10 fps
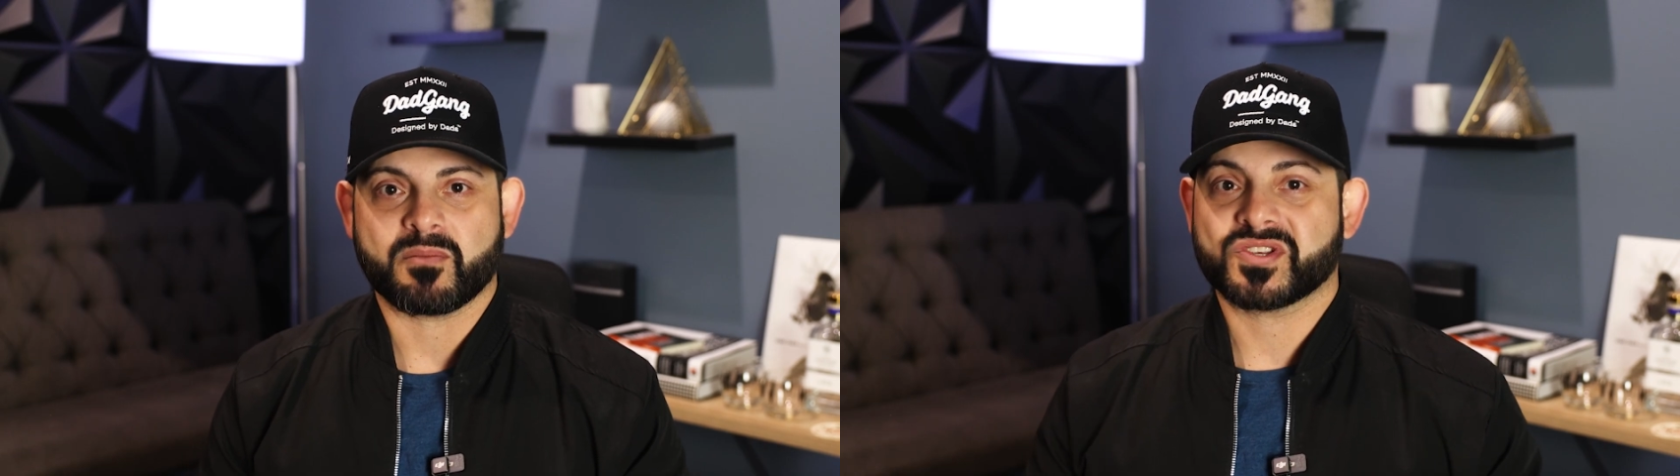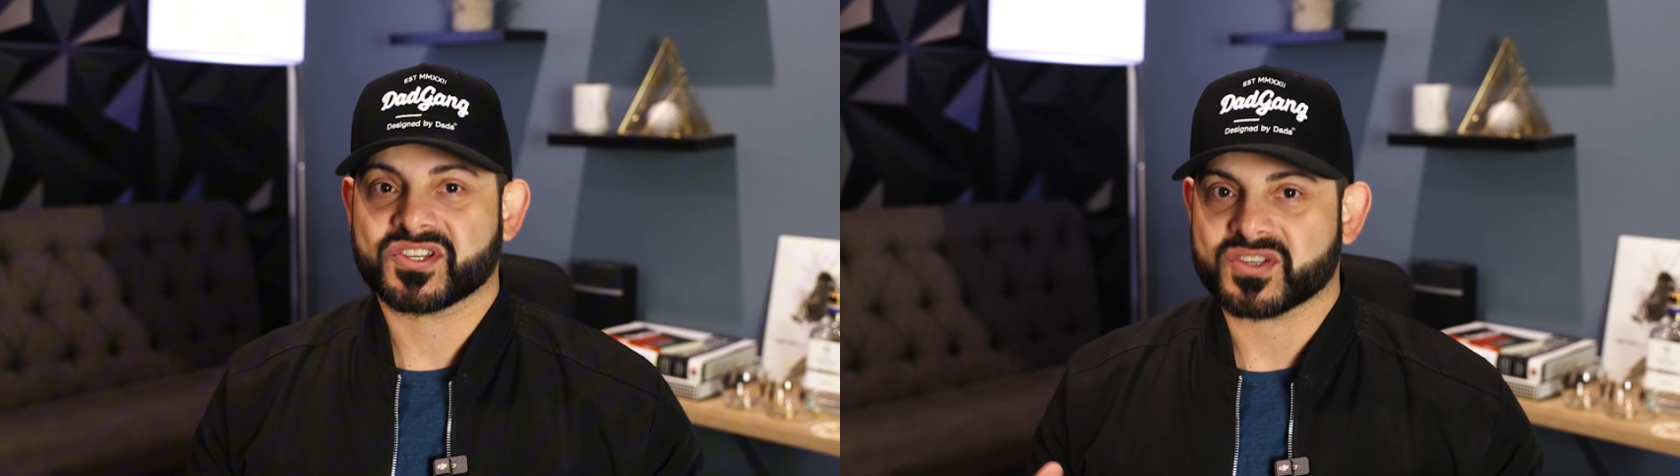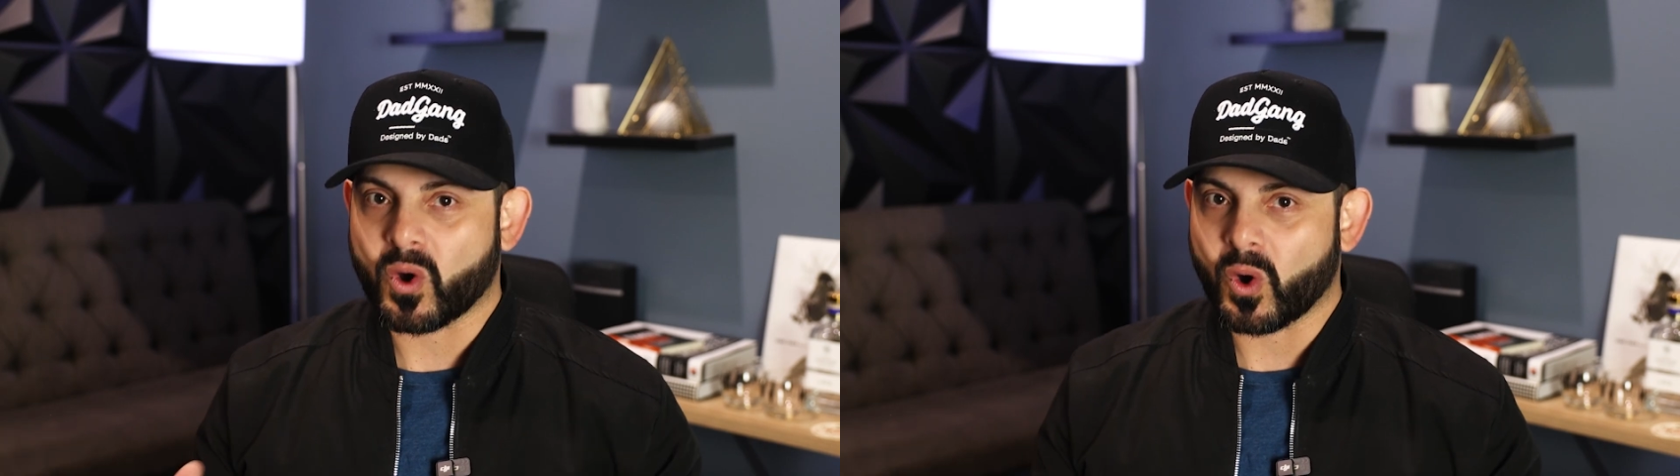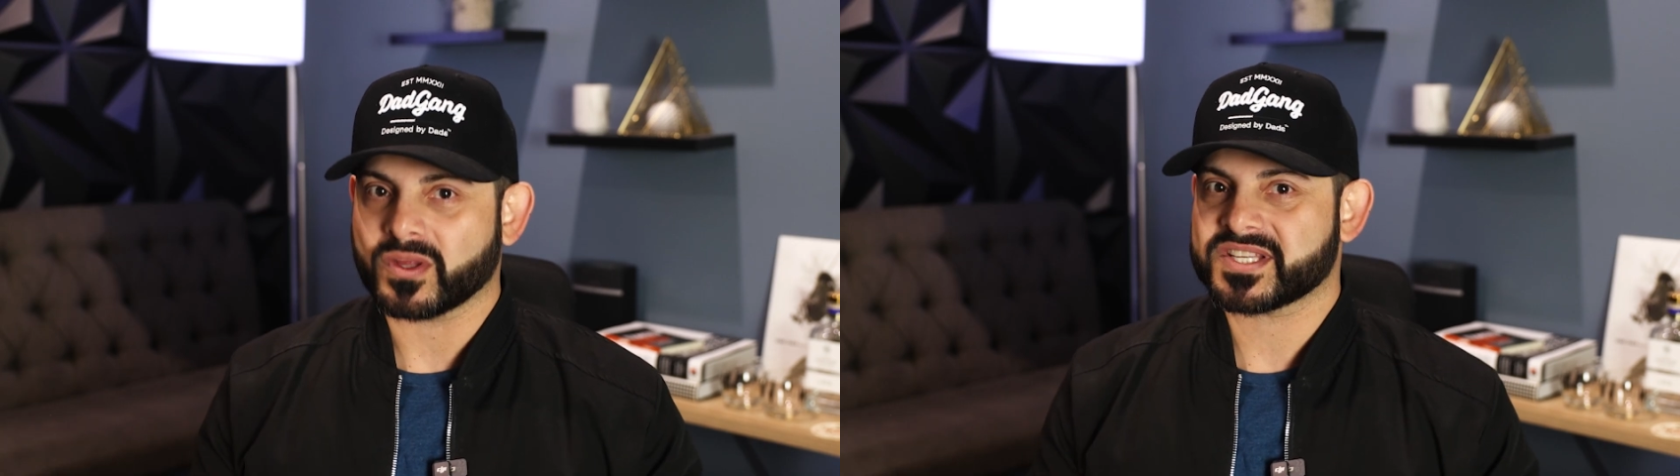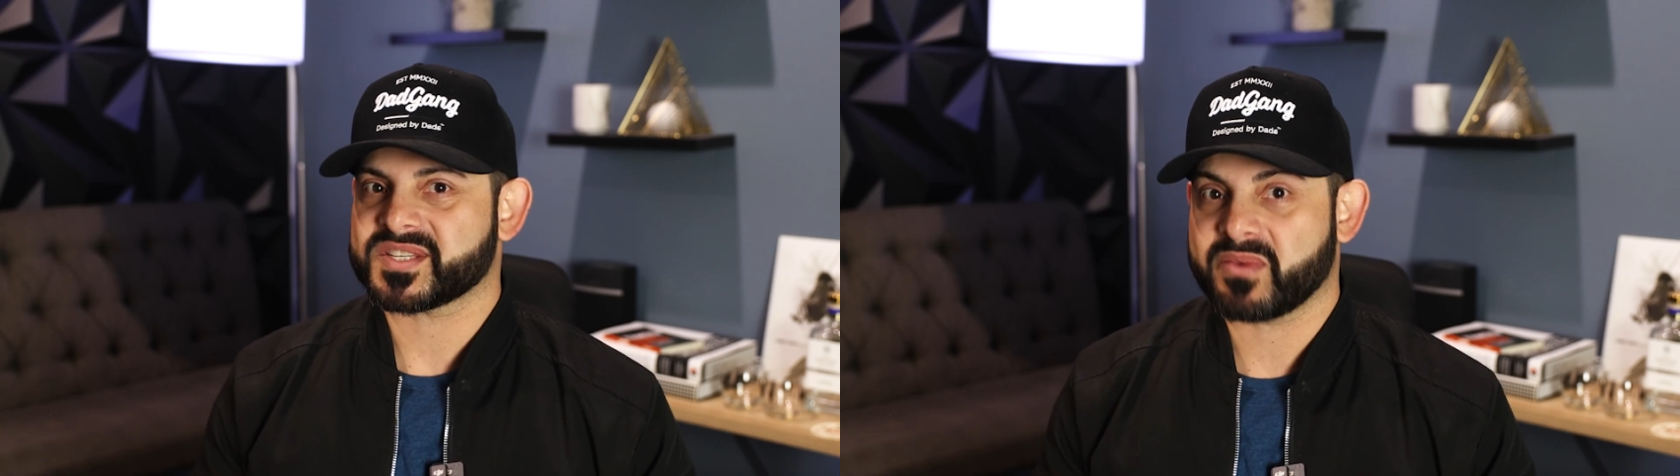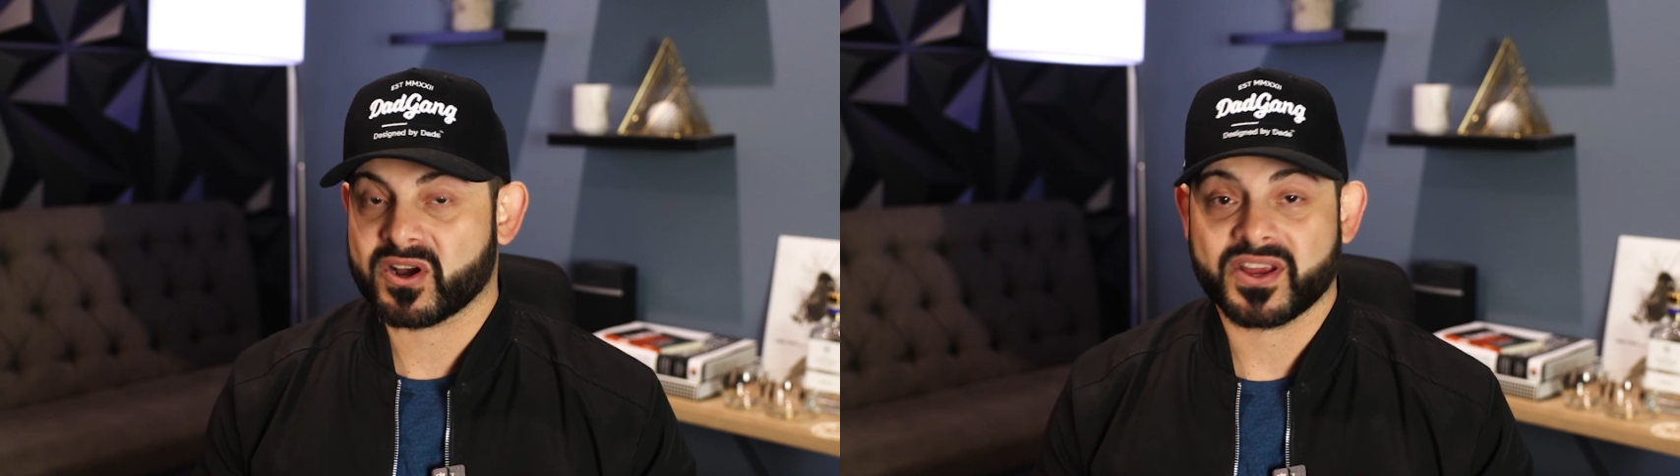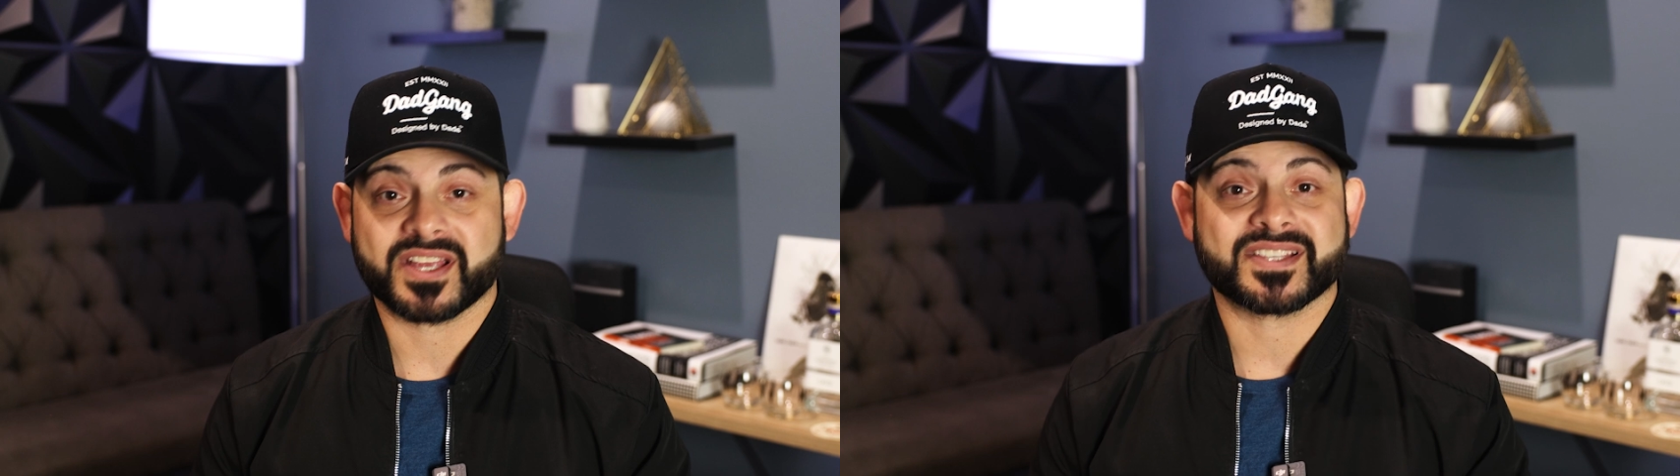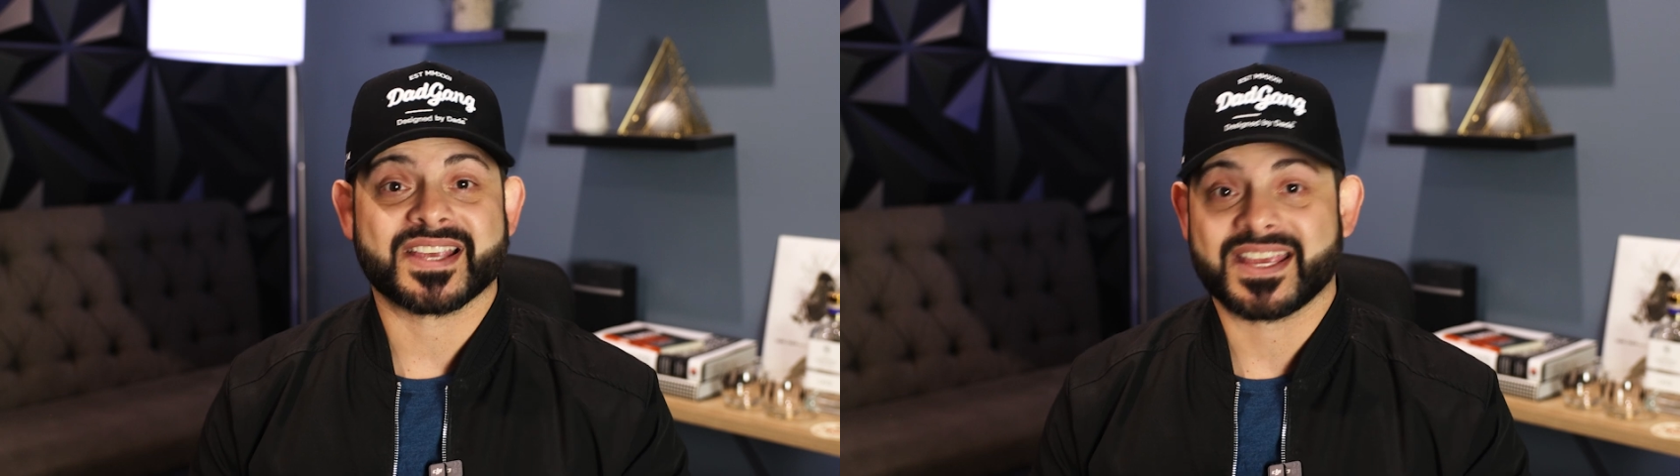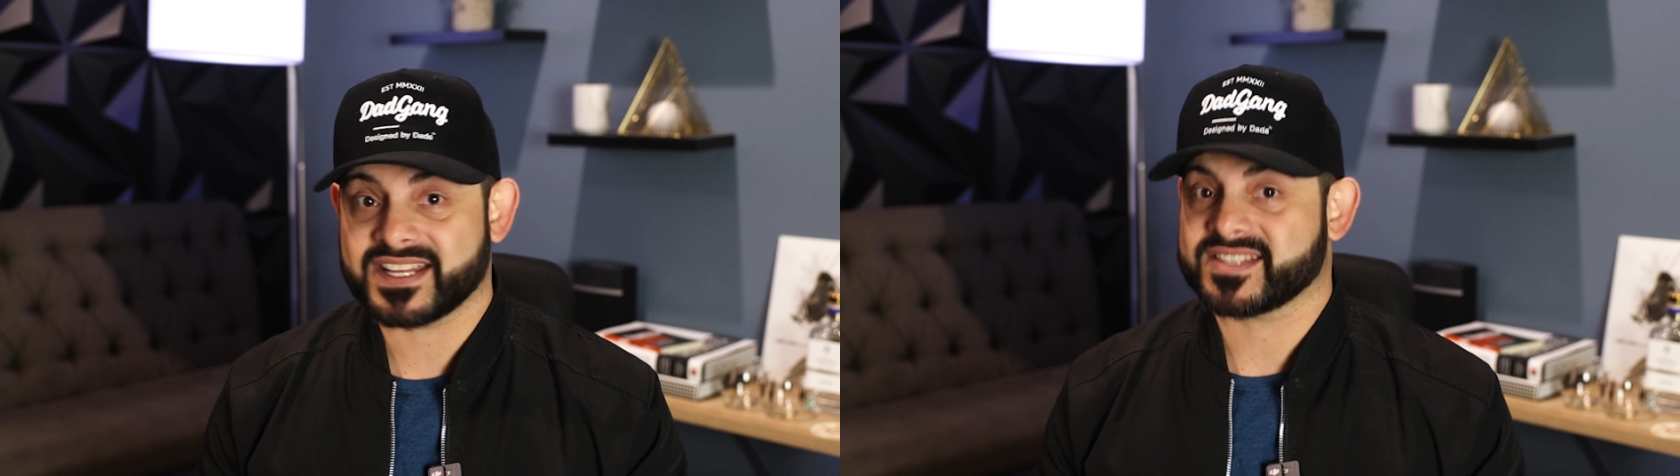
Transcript: which is a whole experience in